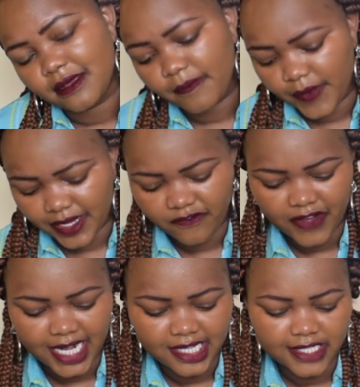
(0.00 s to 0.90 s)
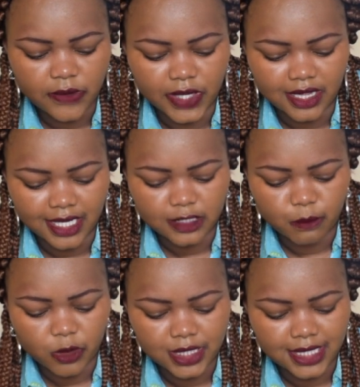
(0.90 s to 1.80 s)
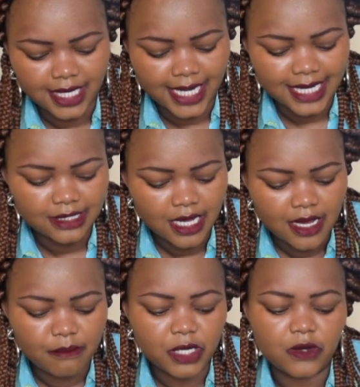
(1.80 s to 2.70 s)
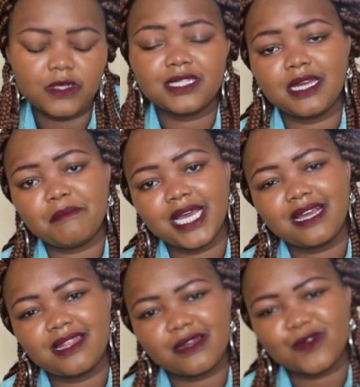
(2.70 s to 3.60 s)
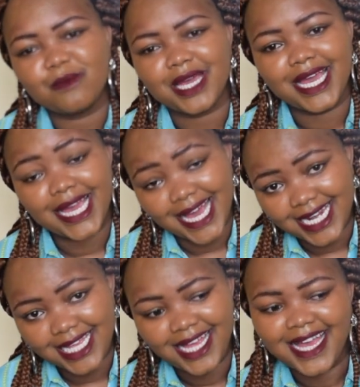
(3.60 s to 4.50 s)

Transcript: Pick furniture with exposed legs because they make the room airy.